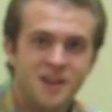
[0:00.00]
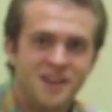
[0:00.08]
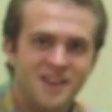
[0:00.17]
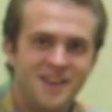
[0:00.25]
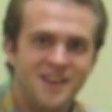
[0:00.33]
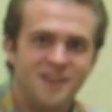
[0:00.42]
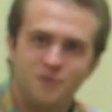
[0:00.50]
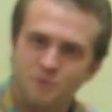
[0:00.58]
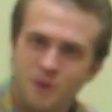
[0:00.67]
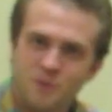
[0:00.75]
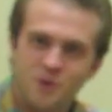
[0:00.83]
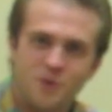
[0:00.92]
And
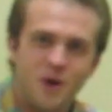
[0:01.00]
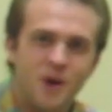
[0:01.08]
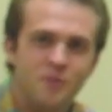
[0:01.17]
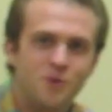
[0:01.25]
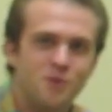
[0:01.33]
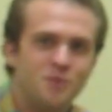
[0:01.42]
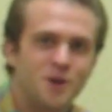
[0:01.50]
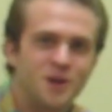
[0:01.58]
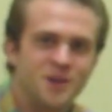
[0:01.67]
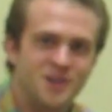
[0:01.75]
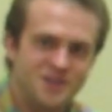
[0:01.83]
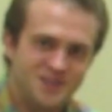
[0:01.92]
remember to wag more and
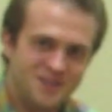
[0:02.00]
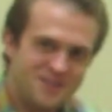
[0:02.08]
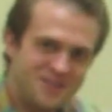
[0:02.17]
bark less.